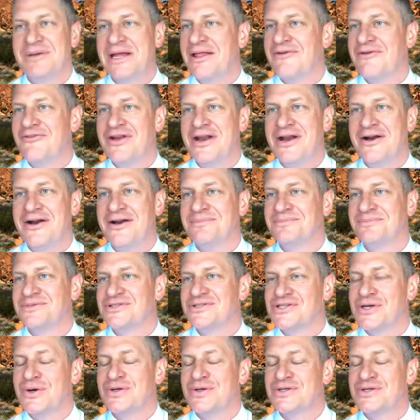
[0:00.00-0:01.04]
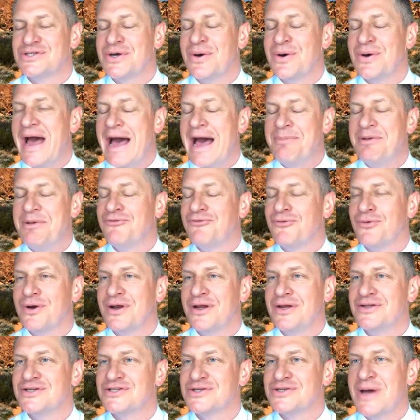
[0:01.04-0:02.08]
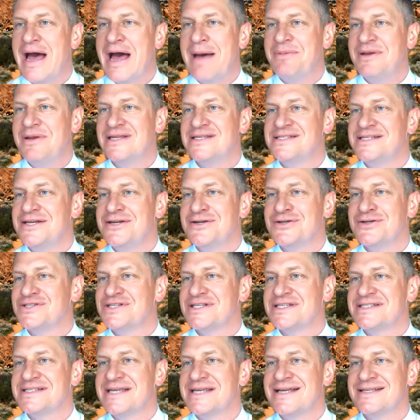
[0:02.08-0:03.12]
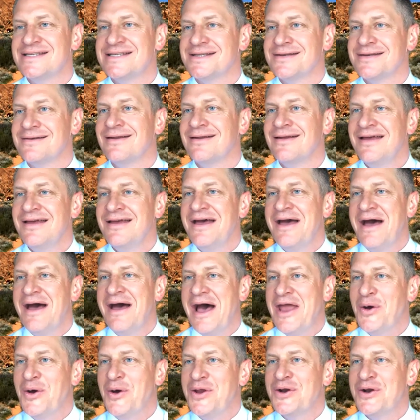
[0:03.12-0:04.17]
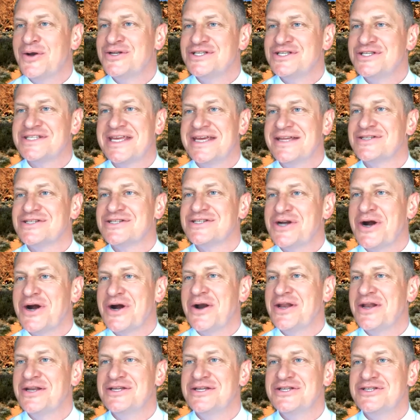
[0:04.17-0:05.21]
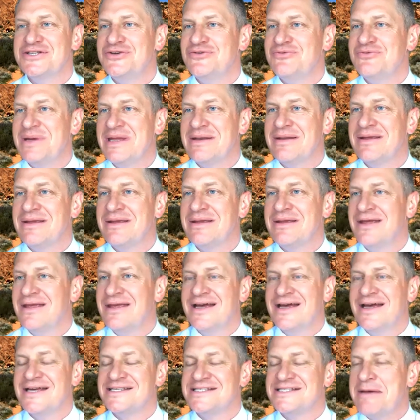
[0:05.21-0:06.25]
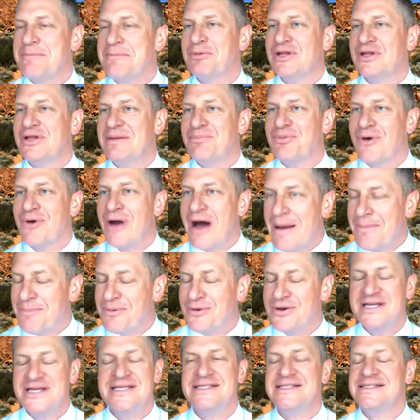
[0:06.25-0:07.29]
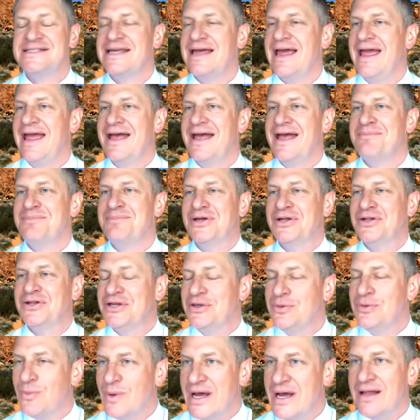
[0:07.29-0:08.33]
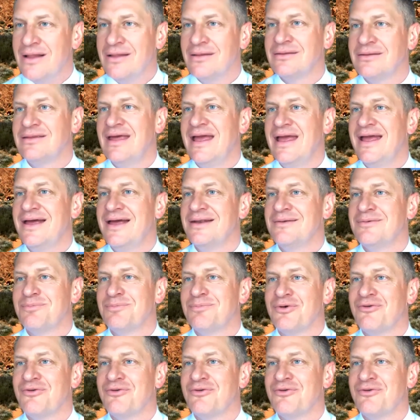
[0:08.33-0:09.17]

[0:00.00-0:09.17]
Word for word: I love it, Erin. So so happy for you and so happy to see your Thank success you. and I know you're just getting started as you've been assembling properties and building wealth and